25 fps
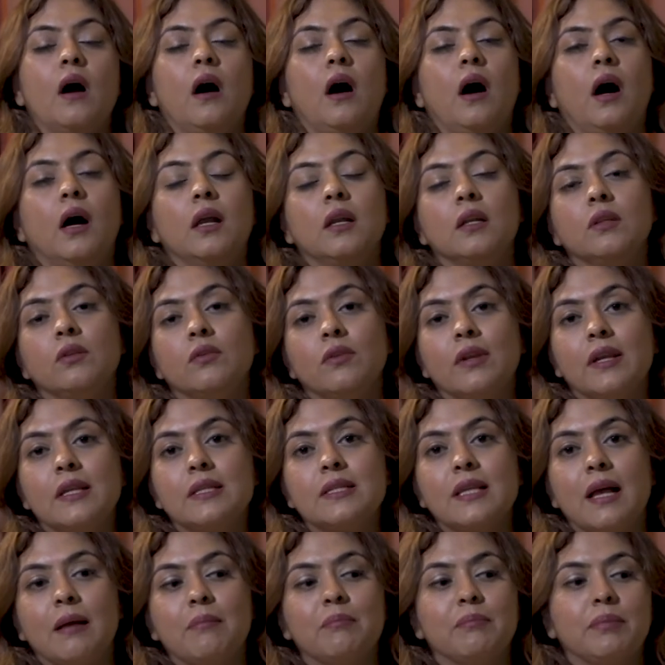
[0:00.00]
Another
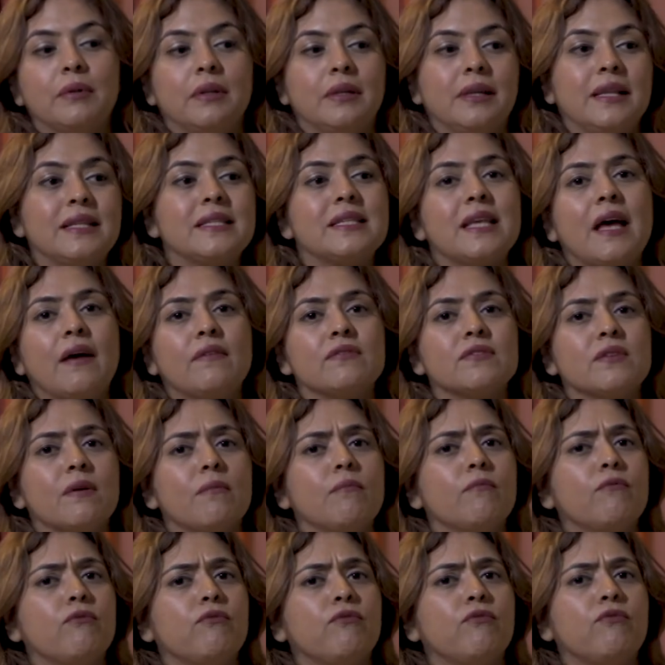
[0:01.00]
example, let's have
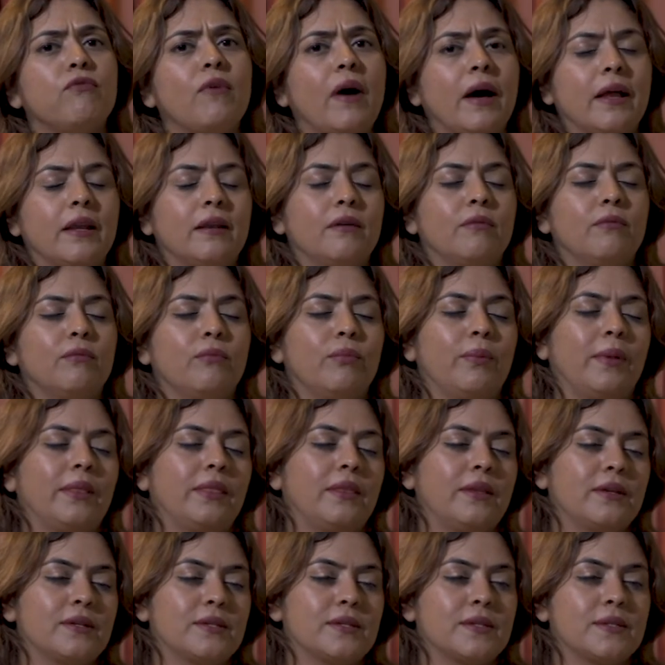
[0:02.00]
some fun with
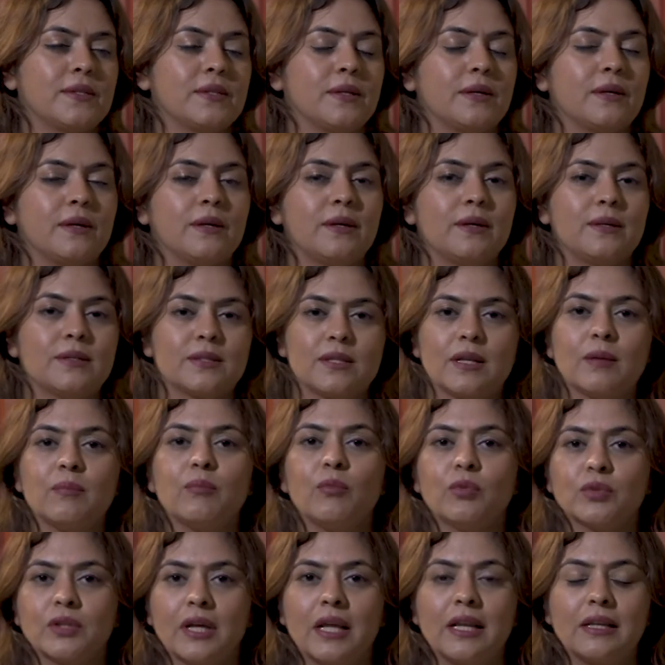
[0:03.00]
this
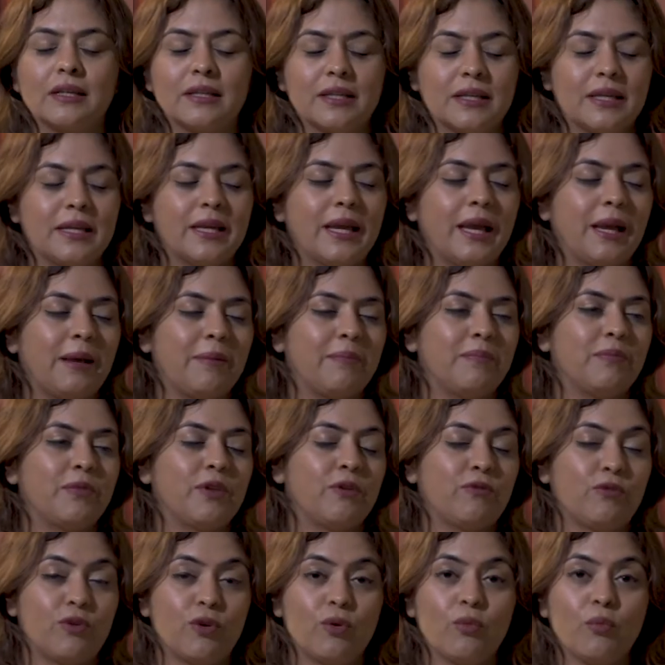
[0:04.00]
submodality game
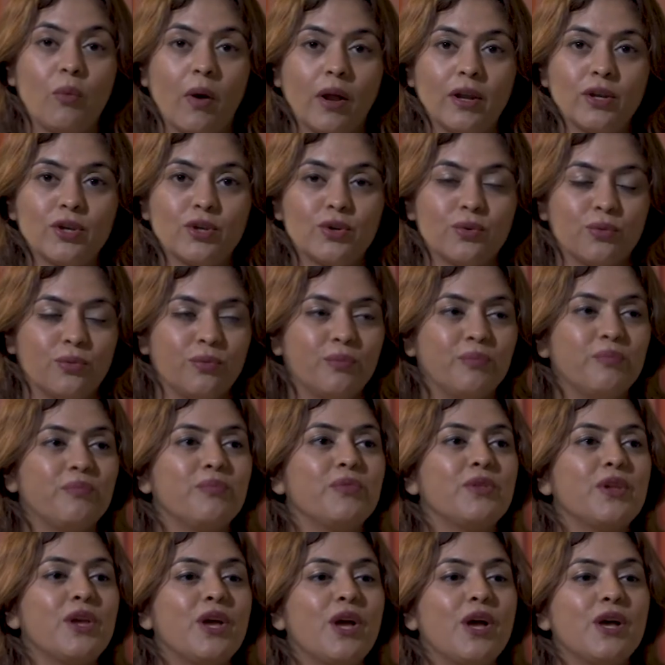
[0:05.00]
if you want to.
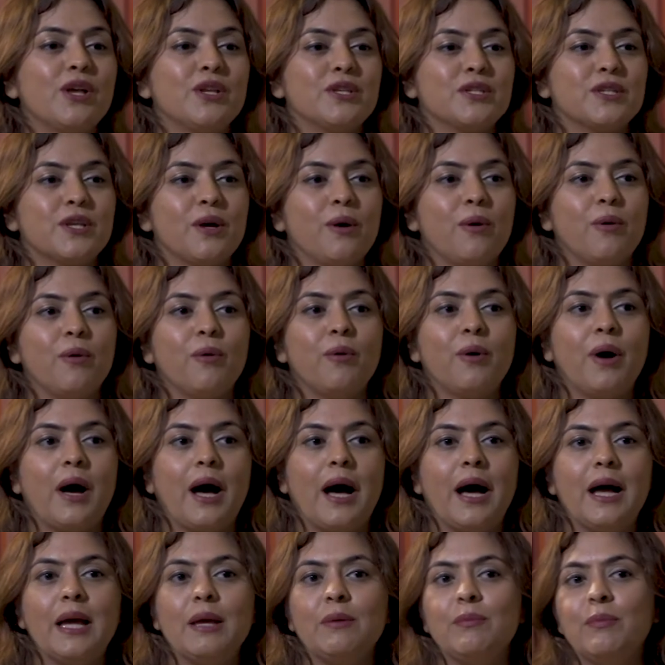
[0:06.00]
So
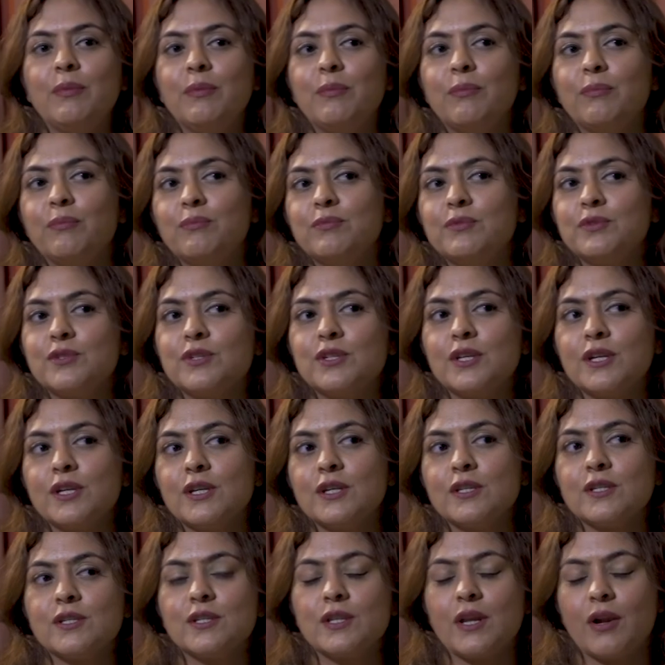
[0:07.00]
I'm
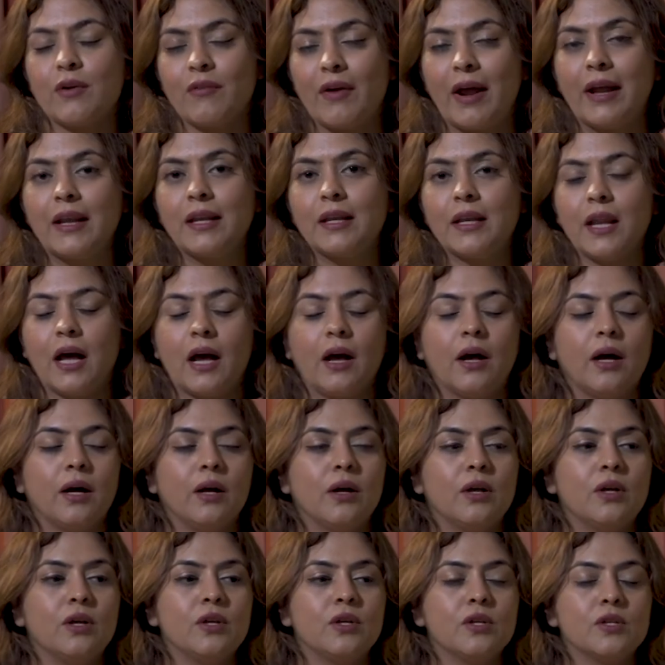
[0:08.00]
just right now,
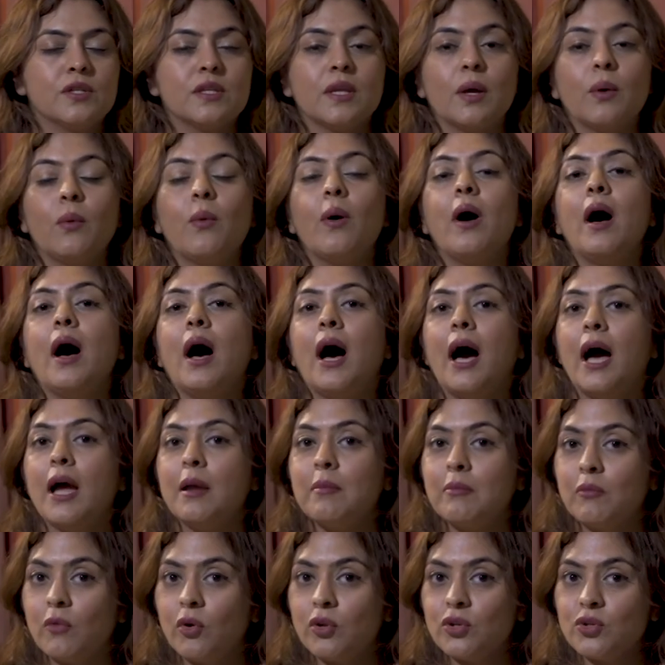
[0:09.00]
so
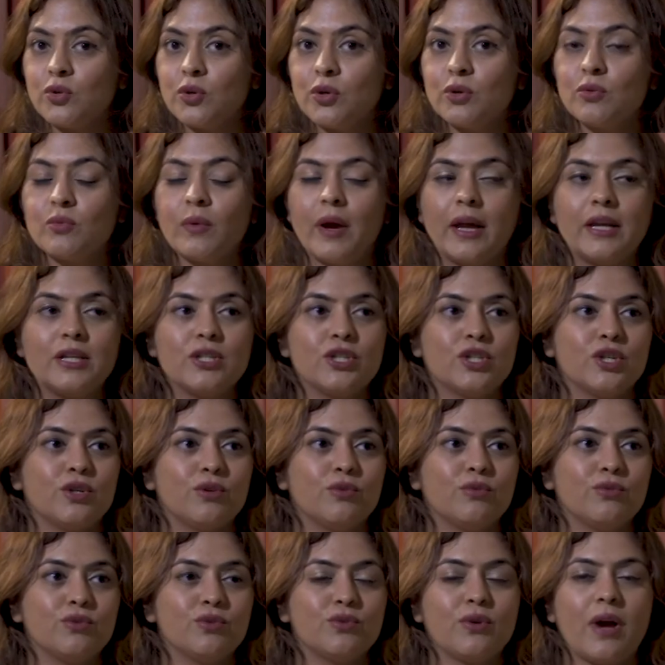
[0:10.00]
I'm going to invite
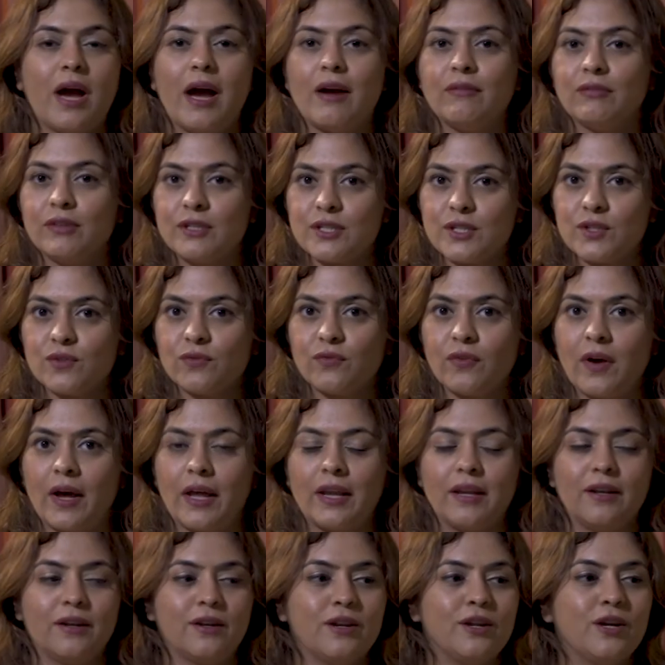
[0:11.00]
you to have this
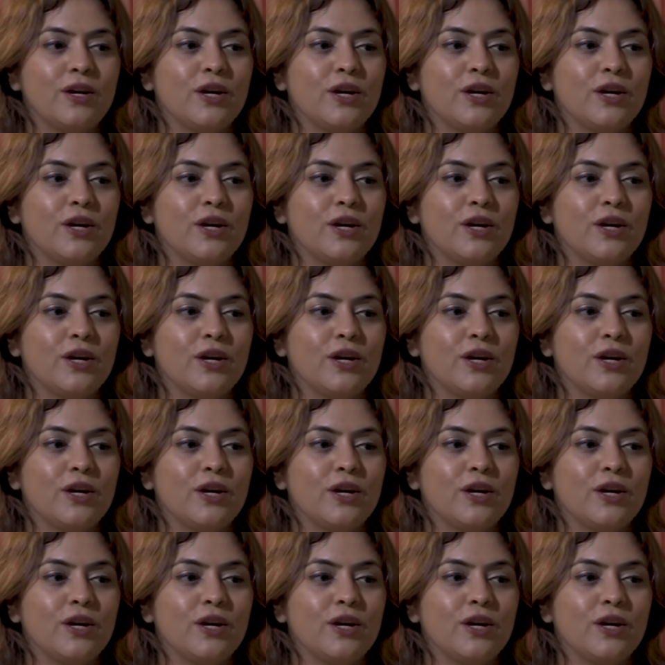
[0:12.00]
fun.